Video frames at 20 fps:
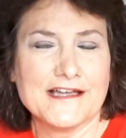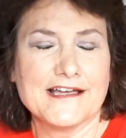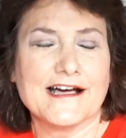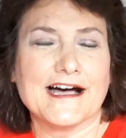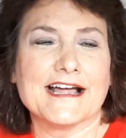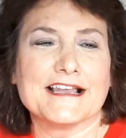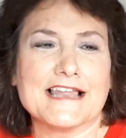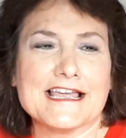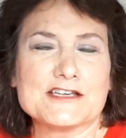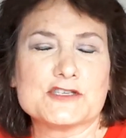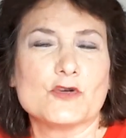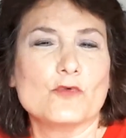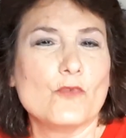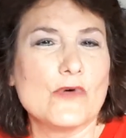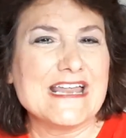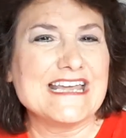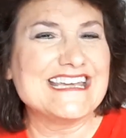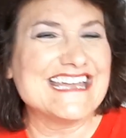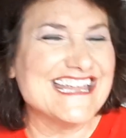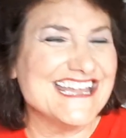I liked to
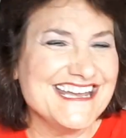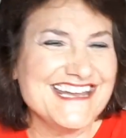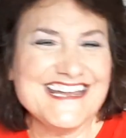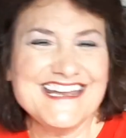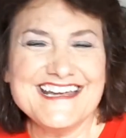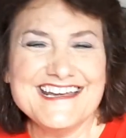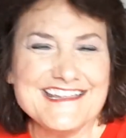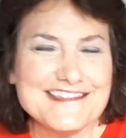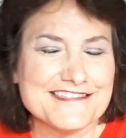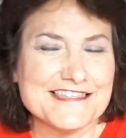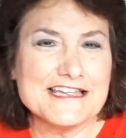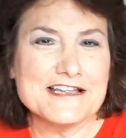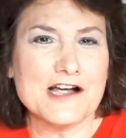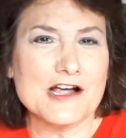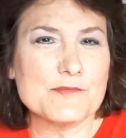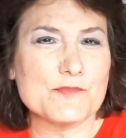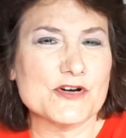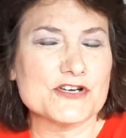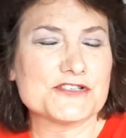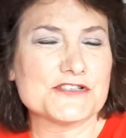win anything
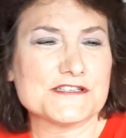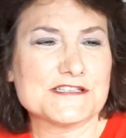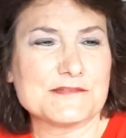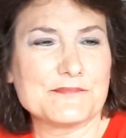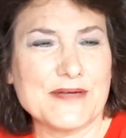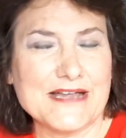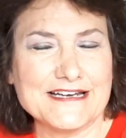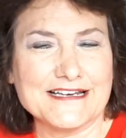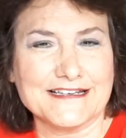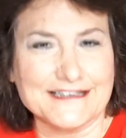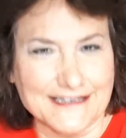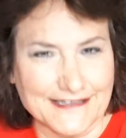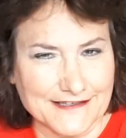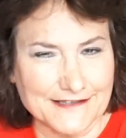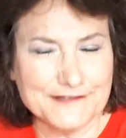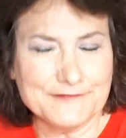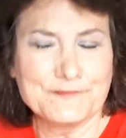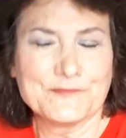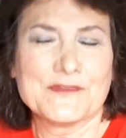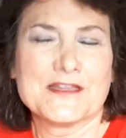I participated
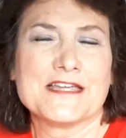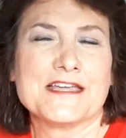in,